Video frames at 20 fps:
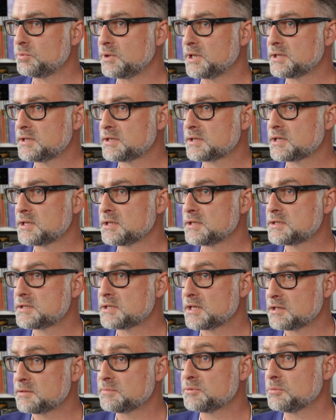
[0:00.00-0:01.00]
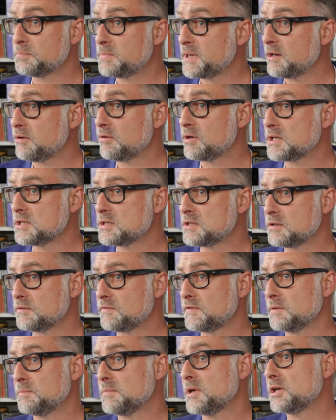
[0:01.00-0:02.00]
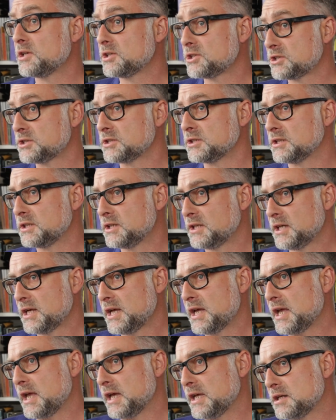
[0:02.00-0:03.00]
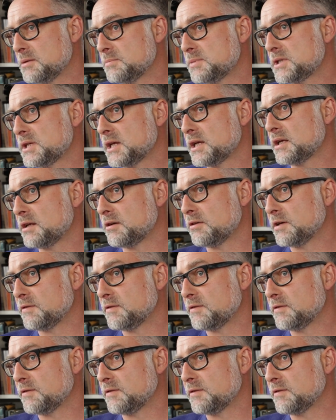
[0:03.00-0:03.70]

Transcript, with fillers: with considerable periods of immersion in a particular